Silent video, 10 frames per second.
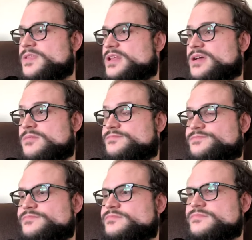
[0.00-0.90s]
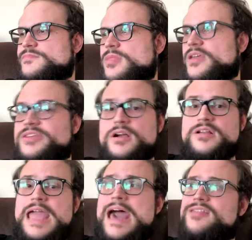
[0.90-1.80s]
you know, the art
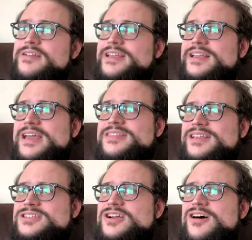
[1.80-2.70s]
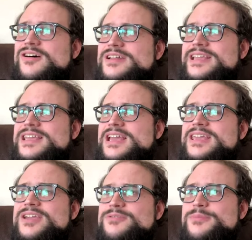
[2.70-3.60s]
of gathering. I think it's called. I, I
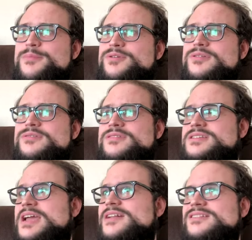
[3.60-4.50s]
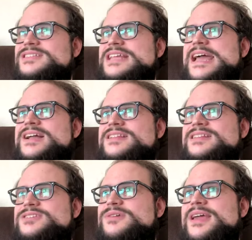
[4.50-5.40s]
can't remember the title exactly.
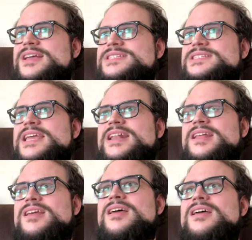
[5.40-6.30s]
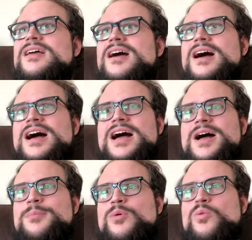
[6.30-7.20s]
That's why I hesitated.
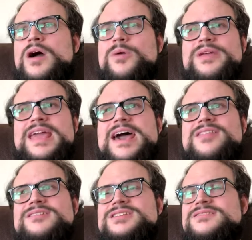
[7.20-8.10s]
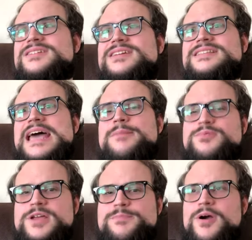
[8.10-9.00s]
Um, why we gather, something like that.
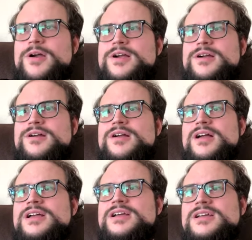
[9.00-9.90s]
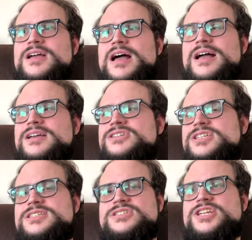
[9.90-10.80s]
Priya Parker. Uh,
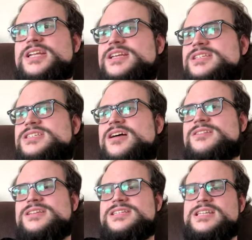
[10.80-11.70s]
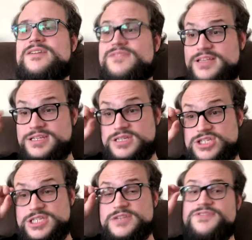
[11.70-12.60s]
she's a genius on this stuff. Like
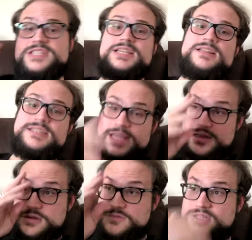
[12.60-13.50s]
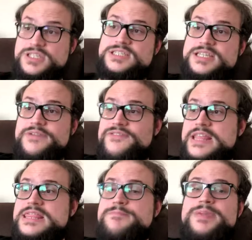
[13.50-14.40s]
she's a facilitator, which is
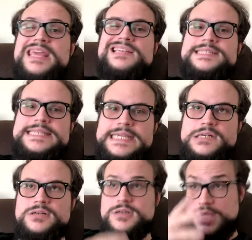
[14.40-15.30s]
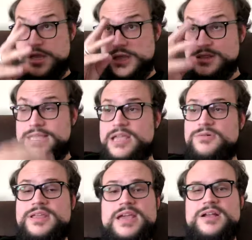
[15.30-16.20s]
different than being a leader, like
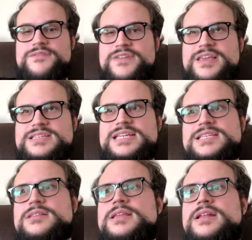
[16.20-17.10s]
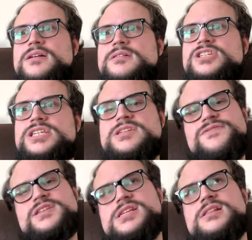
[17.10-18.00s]
what Gary Vee is. He's a leader. She's a
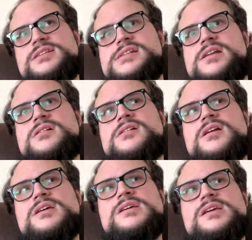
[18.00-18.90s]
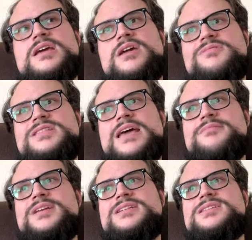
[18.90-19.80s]
facilitator. And what
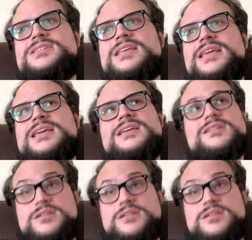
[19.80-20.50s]
that means is like